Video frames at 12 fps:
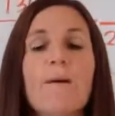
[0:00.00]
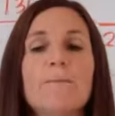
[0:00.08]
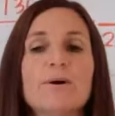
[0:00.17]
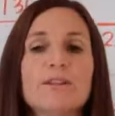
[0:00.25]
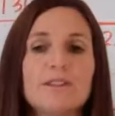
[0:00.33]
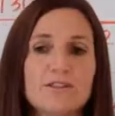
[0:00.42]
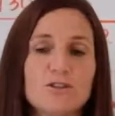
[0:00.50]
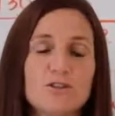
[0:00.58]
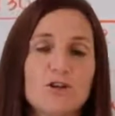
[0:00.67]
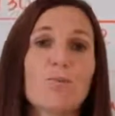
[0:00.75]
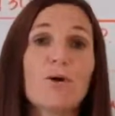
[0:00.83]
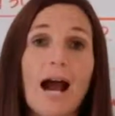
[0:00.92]
but
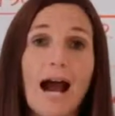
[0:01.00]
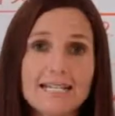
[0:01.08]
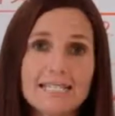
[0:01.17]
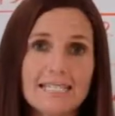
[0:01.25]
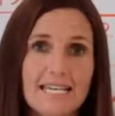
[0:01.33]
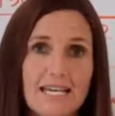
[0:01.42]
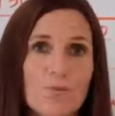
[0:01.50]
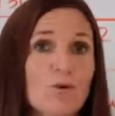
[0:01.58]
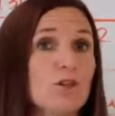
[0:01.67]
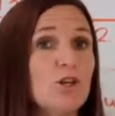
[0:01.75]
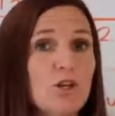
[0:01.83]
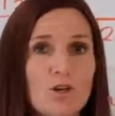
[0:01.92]
you're practicing
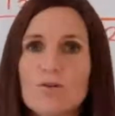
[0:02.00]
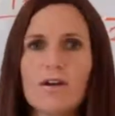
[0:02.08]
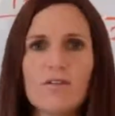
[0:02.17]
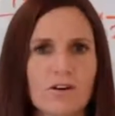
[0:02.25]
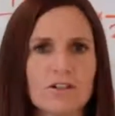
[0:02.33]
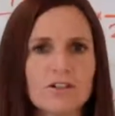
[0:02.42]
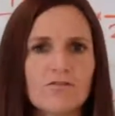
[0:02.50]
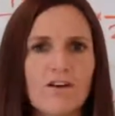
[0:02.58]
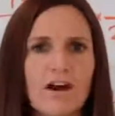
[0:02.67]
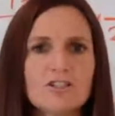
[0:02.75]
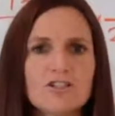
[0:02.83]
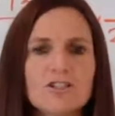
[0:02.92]
with new conversion
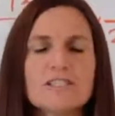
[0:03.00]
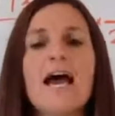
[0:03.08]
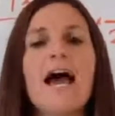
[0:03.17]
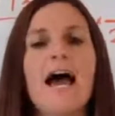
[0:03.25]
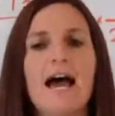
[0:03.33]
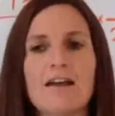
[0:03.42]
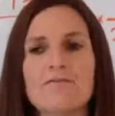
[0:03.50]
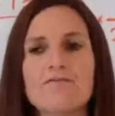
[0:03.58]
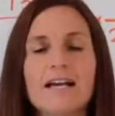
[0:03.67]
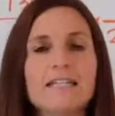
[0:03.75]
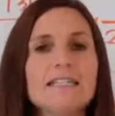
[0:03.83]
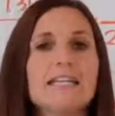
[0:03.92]
factors and
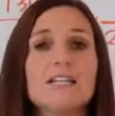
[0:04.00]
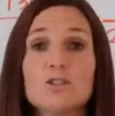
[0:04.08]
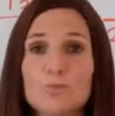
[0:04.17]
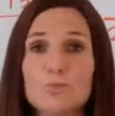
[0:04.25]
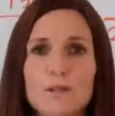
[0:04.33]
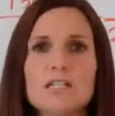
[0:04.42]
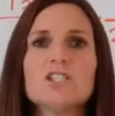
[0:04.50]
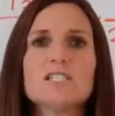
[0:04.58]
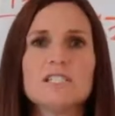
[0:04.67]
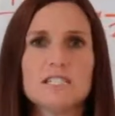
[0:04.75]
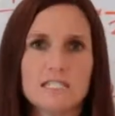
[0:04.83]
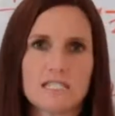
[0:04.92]
finding that it's really just
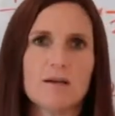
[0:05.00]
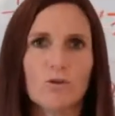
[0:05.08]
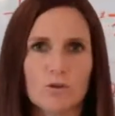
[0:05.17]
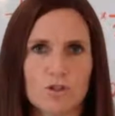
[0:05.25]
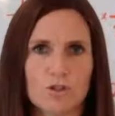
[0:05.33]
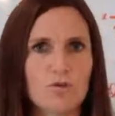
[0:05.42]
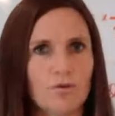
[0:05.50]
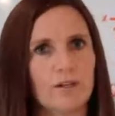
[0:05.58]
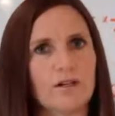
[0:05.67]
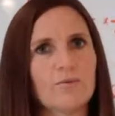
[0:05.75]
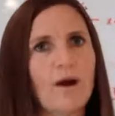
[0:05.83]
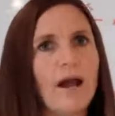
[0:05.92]
the same old
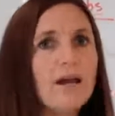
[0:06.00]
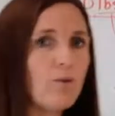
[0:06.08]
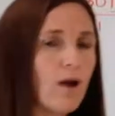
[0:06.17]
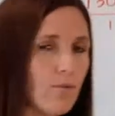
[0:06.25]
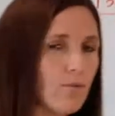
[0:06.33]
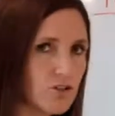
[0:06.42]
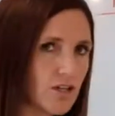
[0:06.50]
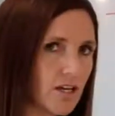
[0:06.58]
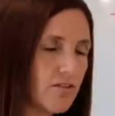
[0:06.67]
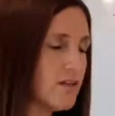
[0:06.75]
story, right? Write what you're given